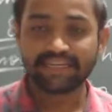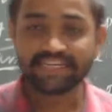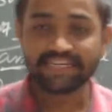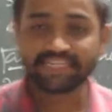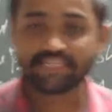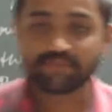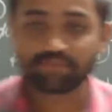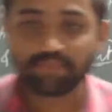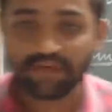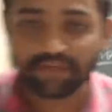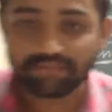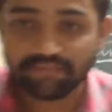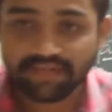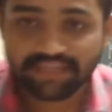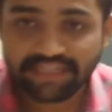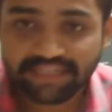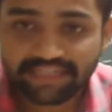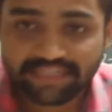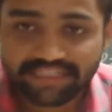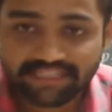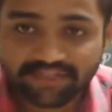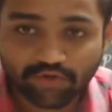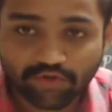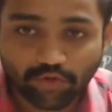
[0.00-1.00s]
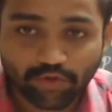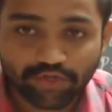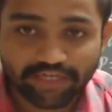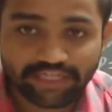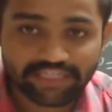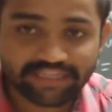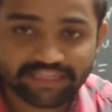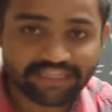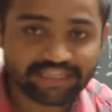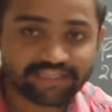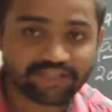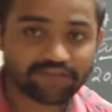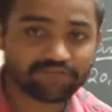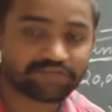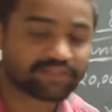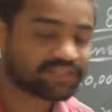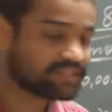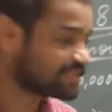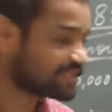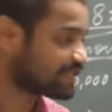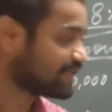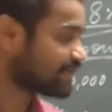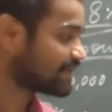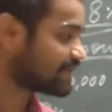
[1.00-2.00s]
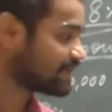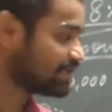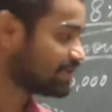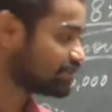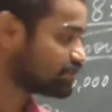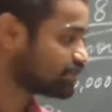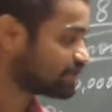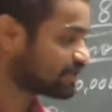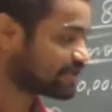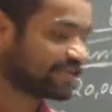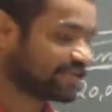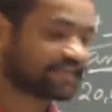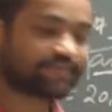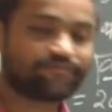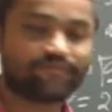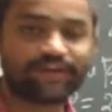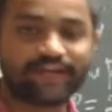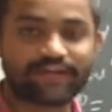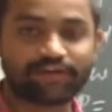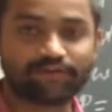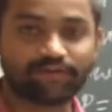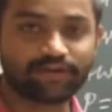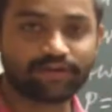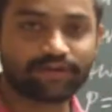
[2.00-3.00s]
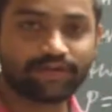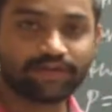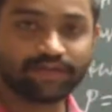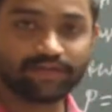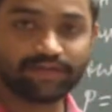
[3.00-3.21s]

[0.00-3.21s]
Yes, Padma, that is 23,328. Very good.